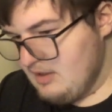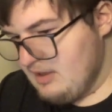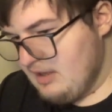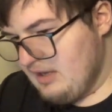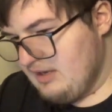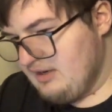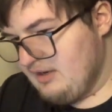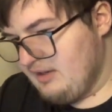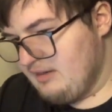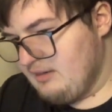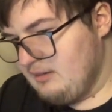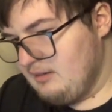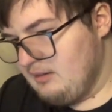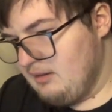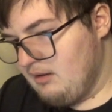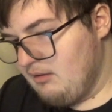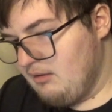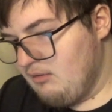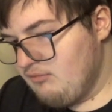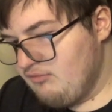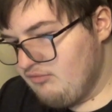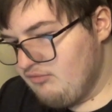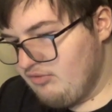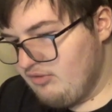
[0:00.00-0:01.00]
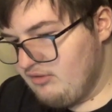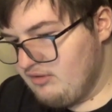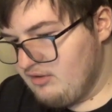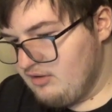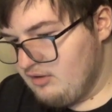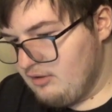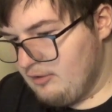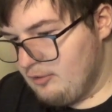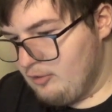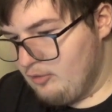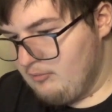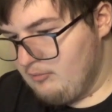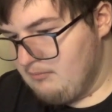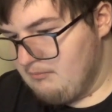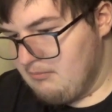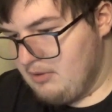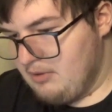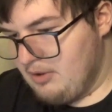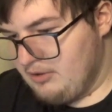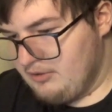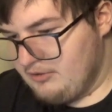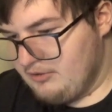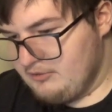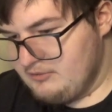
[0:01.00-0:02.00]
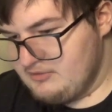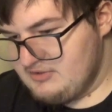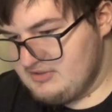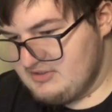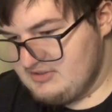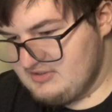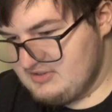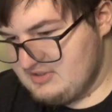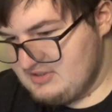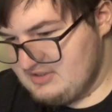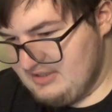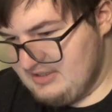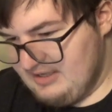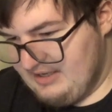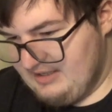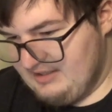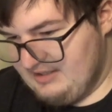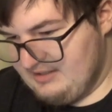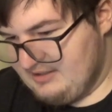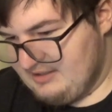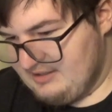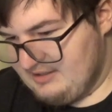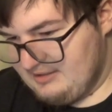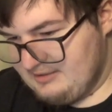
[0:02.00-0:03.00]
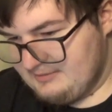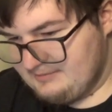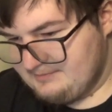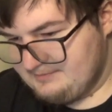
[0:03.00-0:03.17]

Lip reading: And I love the whole Mongoose and Snake